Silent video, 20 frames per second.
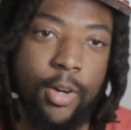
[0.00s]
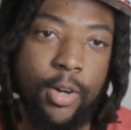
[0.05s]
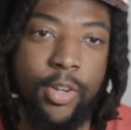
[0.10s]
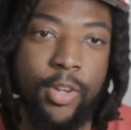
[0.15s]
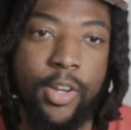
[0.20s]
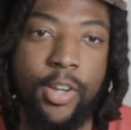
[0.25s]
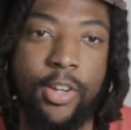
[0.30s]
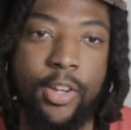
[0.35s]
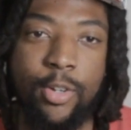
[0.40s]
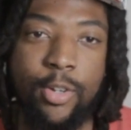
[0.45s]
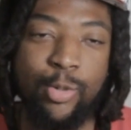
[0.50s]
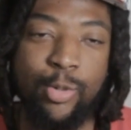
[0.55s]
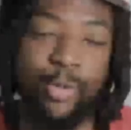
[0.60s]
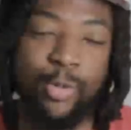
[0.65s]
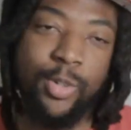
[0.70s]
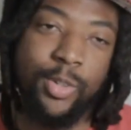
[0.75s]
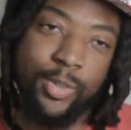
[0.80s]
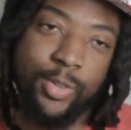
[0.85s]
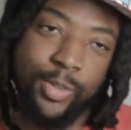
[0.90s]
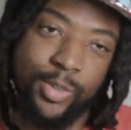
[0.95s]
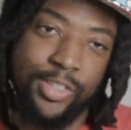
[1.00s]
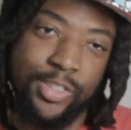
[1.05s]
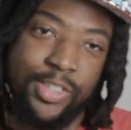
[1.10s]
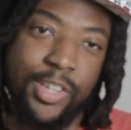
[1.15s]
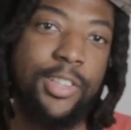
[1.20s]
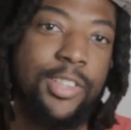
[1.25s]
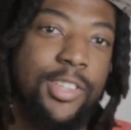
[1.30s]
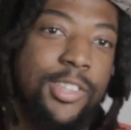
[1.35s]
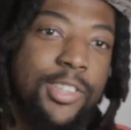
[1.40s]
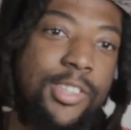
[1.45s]
okay, cool, we'll
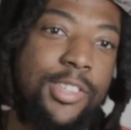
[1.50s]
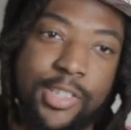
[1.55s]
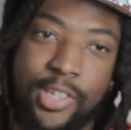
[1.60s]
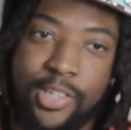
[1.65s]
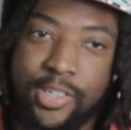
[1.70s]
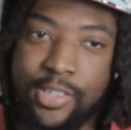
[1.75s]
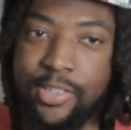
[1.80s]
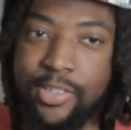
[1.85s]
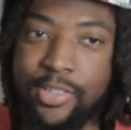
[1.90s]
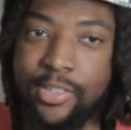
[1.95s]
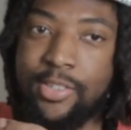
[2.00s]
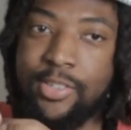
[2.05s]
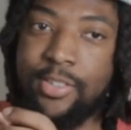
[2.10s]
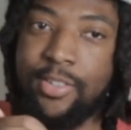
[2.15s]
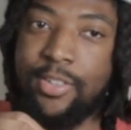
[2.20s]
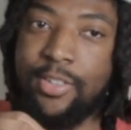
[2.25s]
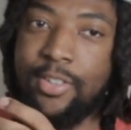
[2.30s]
take the suggestions,